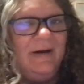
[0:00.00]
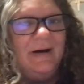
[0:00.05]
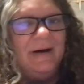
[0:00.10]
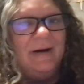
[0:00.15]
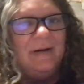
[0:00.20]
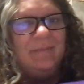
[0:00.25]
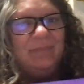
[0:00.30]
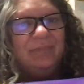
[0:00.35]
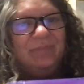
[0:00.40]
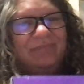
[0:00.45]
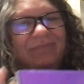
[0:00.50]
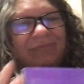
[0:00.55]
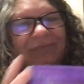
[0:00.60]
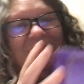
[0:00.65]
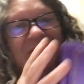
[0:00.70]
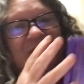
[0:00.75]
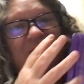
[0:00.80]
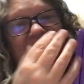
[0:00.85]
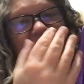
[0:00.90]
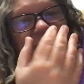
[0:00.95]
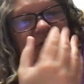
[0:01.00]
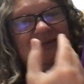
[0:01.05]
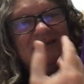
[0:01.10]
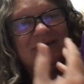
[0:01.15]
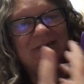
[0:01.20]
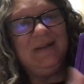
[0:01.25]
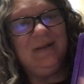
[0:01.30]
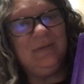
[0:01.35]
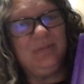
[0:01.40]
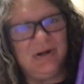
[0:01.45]
um, you
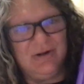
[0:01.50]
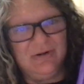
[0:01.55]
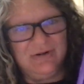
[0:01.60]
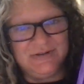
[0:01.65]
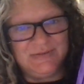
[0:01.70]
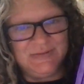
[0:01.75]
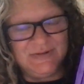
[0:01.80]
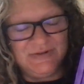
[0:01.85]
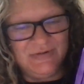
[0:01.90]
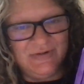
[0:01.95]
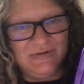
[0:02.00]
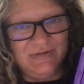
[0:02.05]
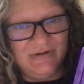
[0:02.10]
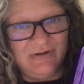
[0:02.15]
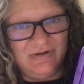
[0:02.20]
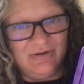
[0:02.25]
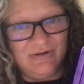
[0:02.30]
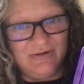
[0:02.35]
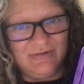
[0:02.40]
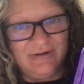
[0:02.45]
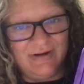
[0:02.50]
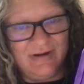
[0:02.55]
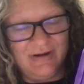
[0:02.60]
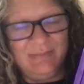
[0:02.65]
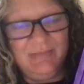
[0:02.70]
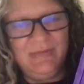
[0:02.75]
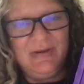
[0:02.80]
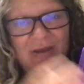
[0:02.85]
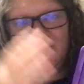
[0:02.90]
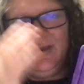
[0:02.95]
couldn't celebrate Christmas for a very long
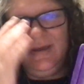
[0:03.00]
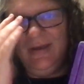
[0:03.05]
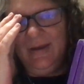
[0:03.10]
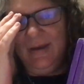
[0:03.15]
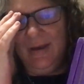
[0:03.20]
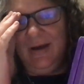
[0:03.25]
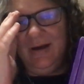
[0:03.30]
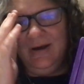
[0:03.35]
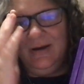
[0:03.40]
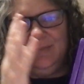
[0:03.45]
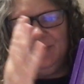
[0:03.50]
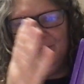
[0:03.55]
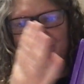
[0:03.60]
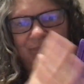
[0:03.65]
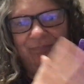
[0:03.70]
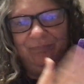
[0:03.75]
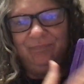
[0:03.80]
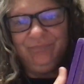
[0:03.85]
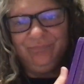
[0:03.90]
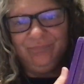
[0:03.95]
time. Um,